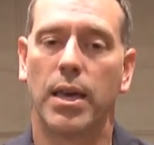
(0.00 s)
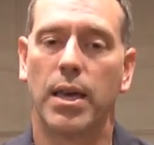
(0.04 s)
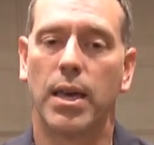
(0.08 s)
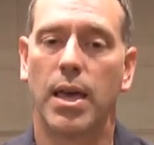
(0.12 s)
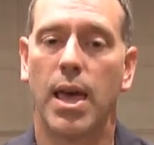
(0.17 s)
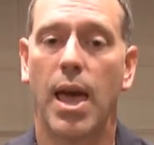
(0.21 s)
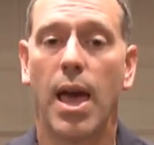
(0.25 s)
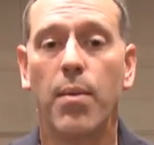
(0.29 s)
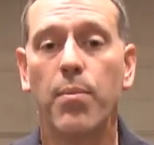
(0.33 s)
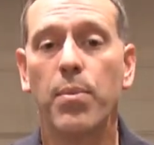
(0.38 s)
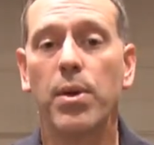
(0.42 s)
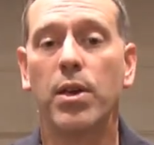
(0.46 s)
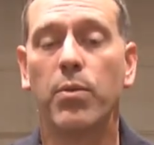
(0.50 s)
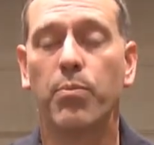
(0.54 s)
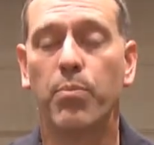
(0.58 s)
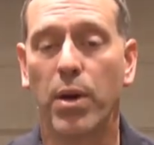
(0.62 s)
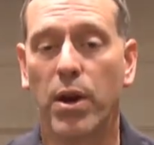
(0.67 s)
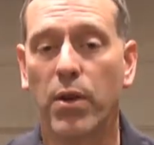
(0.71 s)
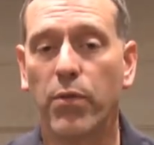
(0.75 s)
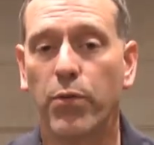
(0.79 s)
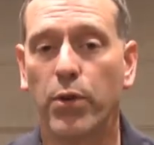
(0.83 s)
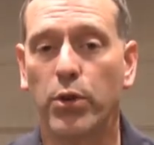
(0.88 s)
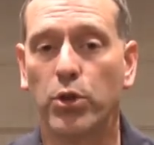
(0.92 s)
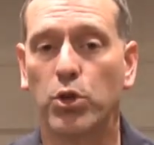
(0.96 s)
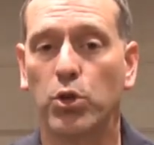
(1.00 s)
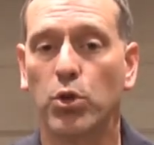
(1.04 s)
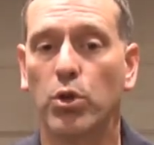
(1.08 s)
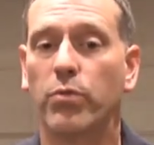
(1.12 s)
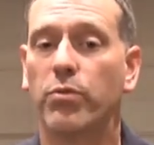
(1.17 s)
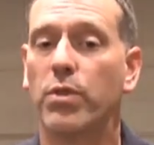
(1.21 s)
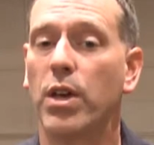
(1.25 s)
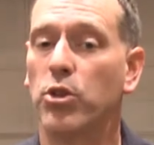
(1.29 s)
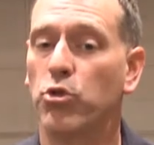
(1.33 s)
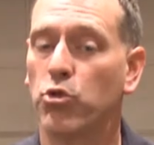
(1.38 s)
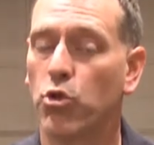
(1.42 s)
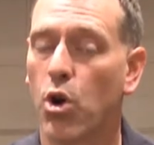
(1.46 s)
can be beneficial if
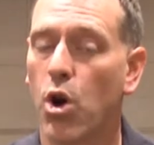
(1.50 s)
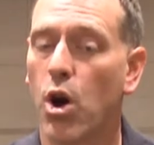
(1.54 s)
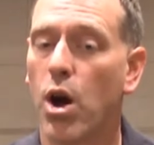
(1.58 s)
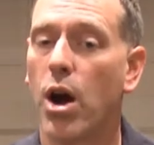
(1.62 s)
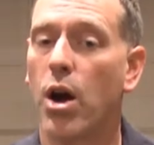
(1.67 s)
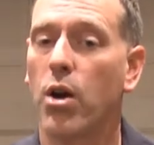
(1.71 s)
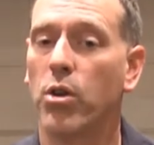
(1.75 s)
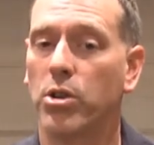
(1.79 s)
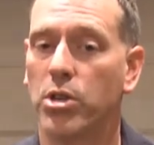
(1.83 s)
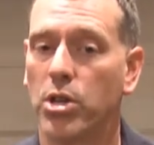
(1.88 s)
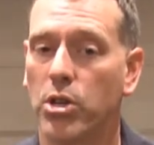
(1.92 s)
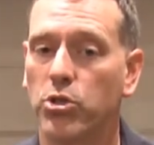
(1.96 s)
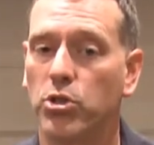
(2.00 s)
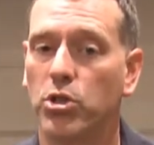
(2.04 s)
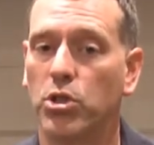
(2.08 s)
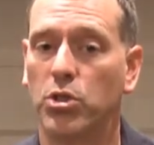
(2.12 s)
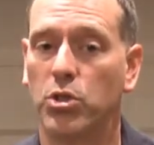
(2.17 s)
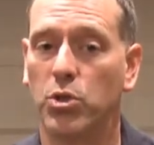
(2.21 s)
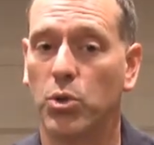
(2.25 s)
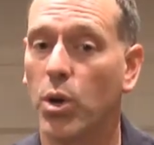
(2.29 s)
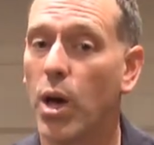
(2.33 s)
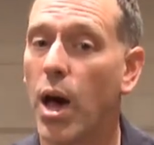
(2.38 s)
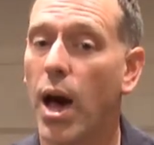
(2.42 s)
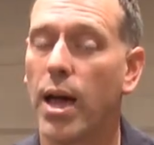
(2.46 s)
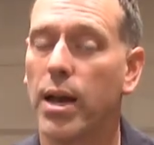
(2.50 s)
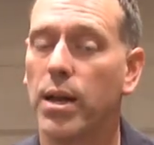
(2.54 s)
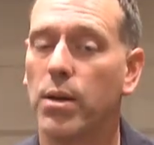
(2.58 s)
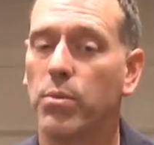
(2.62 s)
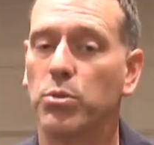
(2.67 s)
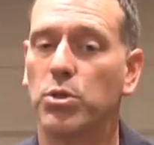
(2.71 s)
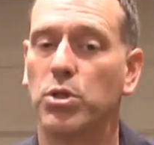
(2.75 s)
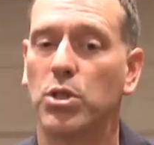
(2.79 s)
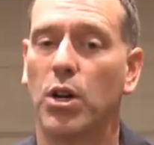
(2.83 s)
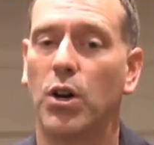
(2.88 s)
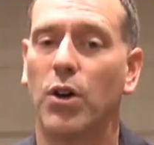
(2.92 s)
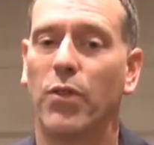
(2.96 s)
they draw our attention to God
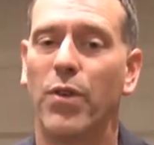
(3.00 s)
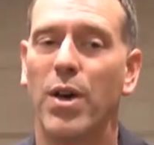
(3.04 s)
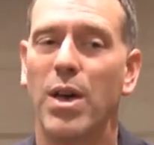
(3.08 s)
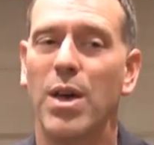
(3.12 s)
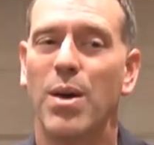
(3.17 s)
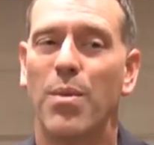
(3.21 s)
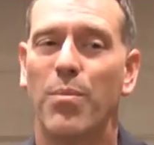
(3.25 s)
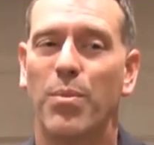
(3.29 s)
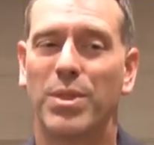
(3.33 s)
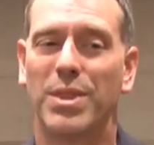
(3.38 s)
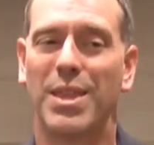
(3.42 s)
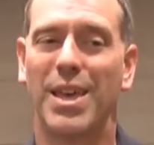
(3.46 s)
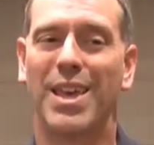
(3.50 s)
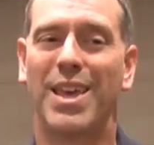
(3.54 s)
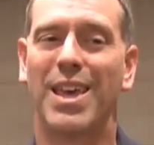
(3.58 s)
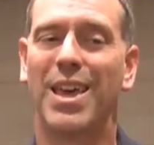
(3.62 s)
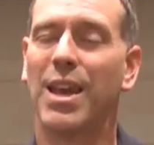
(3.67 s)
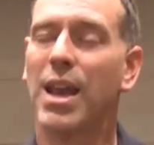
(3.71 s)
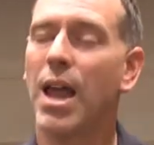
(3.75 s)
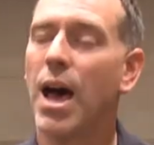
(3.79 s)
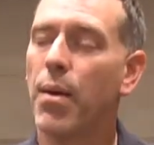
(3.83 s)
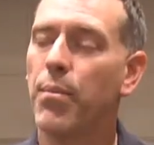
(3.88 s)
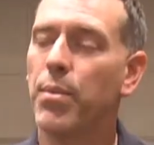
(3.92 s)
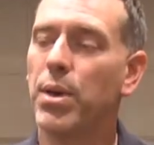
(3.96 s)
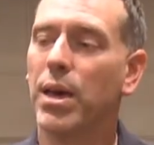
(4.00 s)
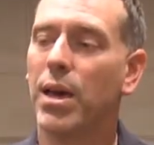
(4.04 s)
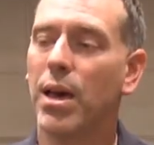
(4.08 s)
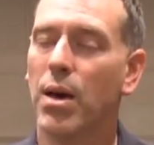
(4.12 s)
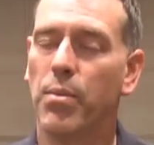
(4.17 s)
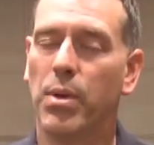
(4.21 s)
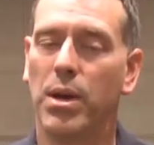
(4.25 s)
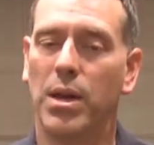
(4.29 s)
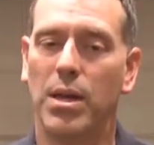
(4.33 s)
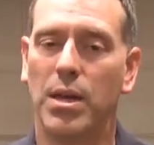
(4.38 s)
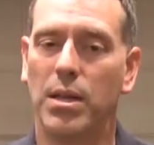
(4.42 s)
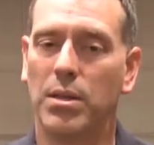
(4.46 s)
himself, but they cannot
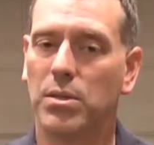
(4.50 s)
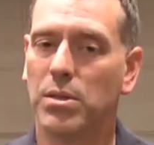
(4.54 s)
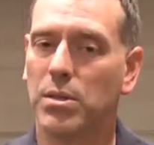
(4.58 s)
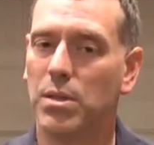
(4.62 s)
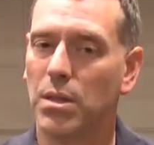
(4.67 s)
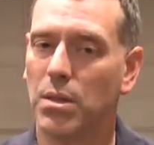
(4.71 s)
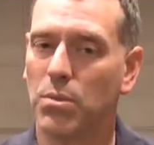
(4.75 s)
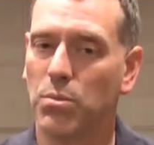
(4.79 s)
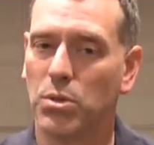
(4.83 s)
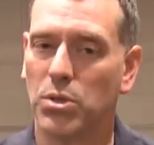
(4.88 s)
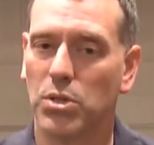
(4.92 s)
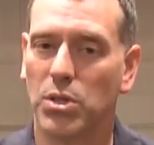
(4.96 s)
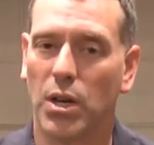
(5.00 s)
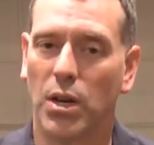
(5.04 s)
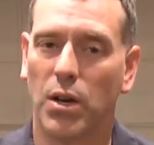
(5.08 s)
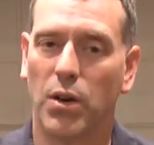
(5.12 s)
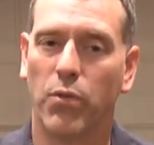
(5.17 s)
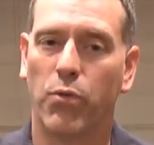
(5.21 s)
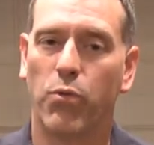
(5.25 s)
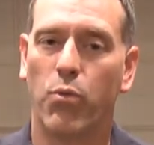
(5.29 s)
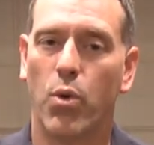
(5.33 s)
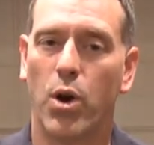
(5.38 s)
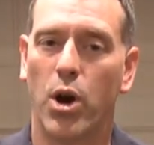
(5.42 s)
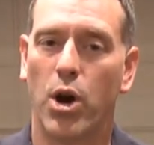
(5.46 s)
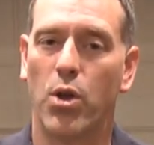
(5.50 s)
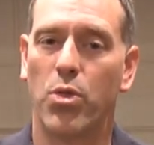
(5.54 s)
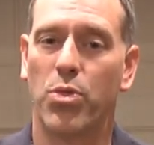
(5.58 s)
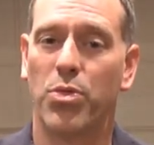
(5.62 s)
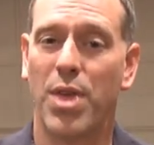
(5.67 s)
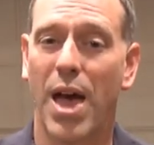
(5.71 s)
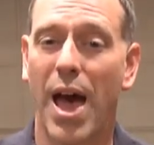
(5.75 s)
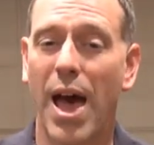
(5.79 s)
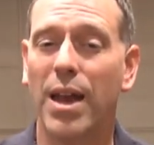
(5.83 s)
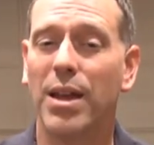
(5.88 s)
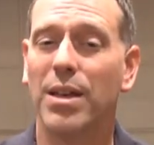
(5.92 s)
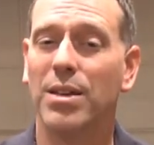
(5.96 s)
become an end to themselves where
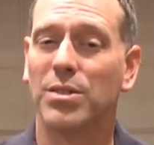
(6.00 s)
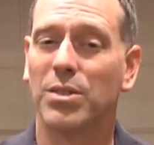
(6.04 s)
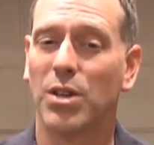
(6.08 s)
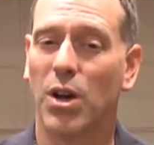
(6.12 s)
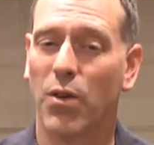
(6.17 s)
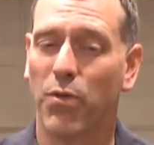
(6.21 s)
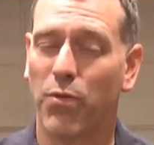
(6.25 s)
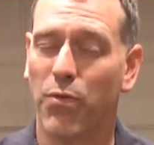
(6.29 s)
that is our